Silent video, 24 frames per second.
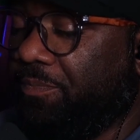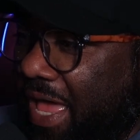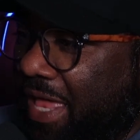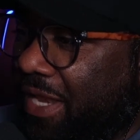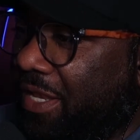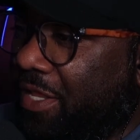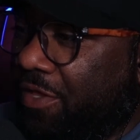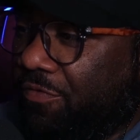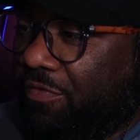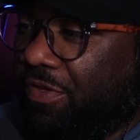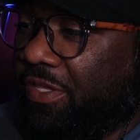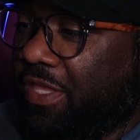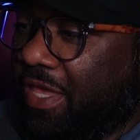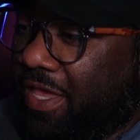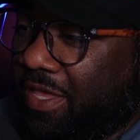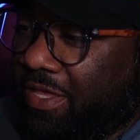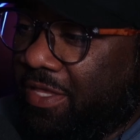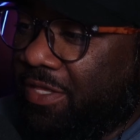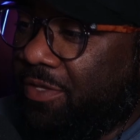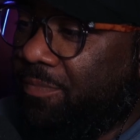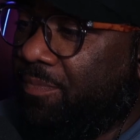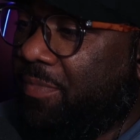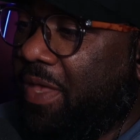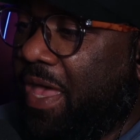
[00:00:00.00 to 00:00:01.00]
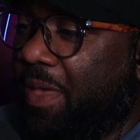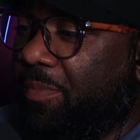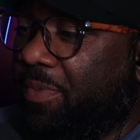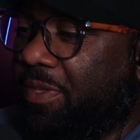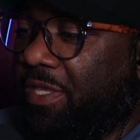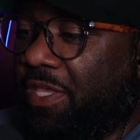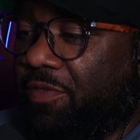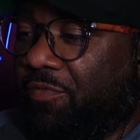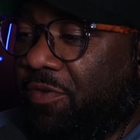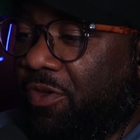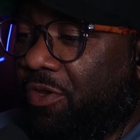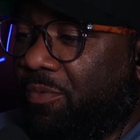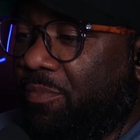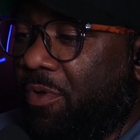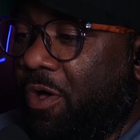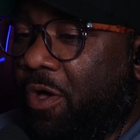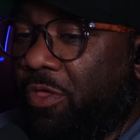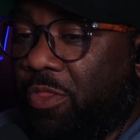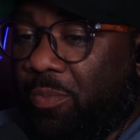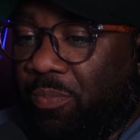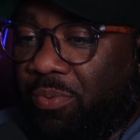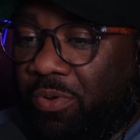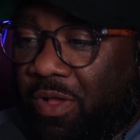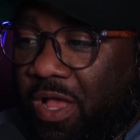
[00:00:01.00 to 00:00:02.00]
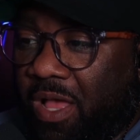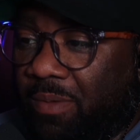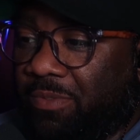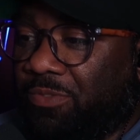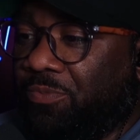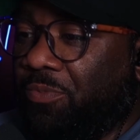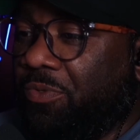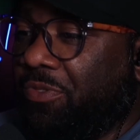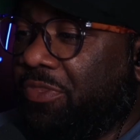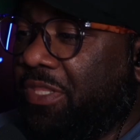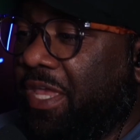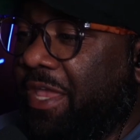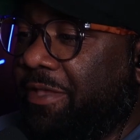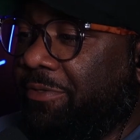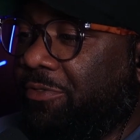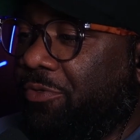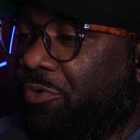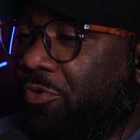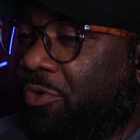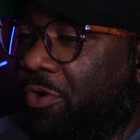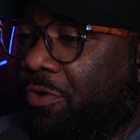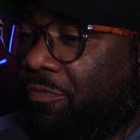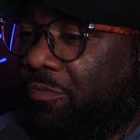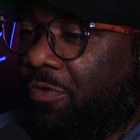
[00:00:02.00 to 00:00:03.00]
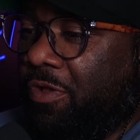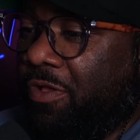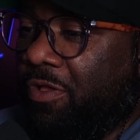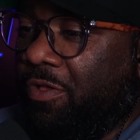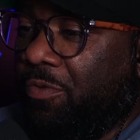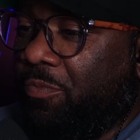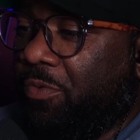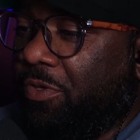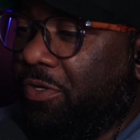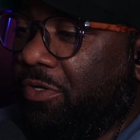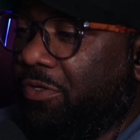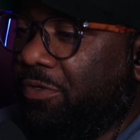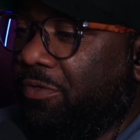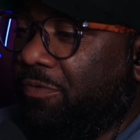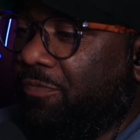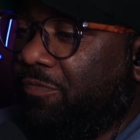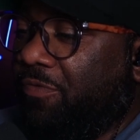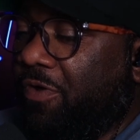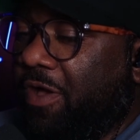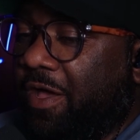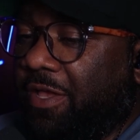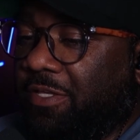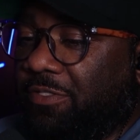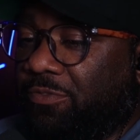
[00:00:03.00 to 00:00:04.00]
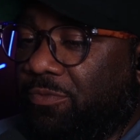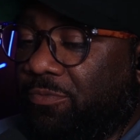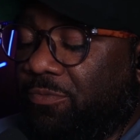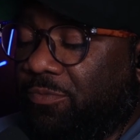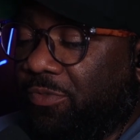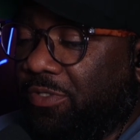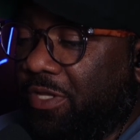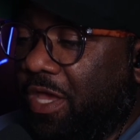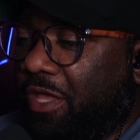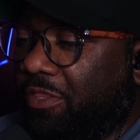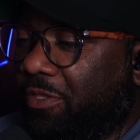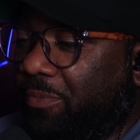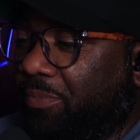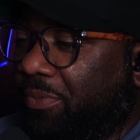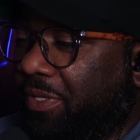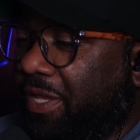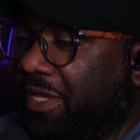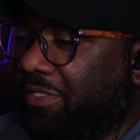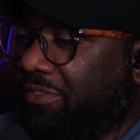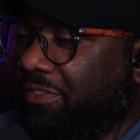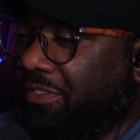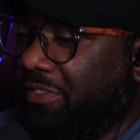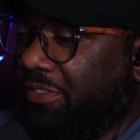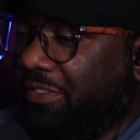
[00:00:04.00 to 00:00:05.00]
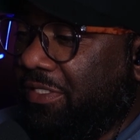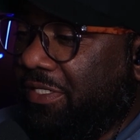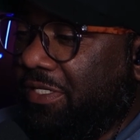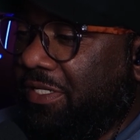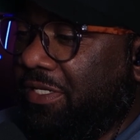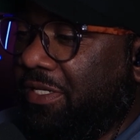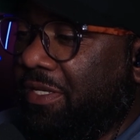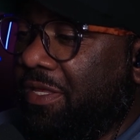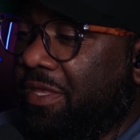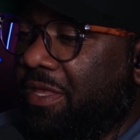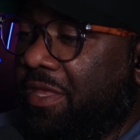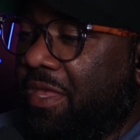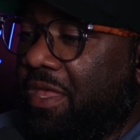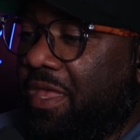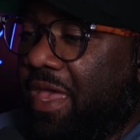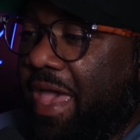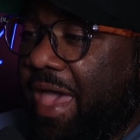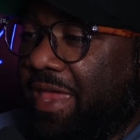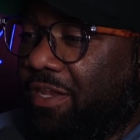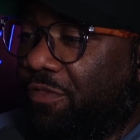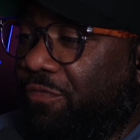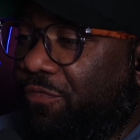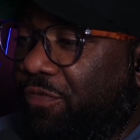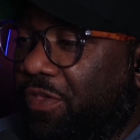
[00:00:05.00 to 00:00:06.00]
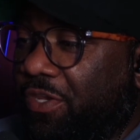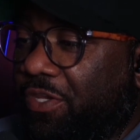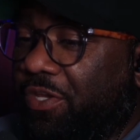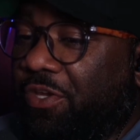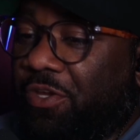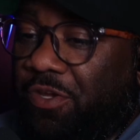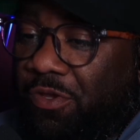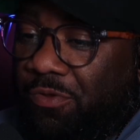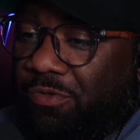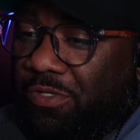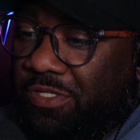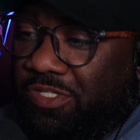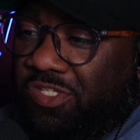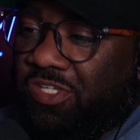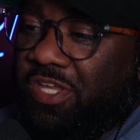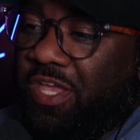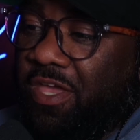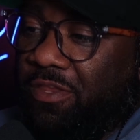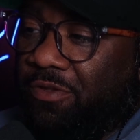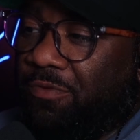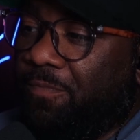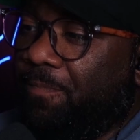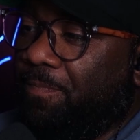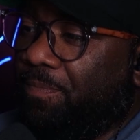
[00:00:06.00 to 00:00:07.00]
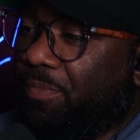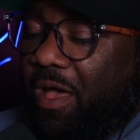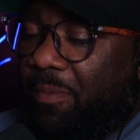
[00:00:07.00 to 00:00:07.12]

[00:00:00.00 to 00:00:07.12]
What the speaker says: I love her game. I've been giving her all the props. When things were going wrong with her, as far as with other players in the league, I defended her on this channel.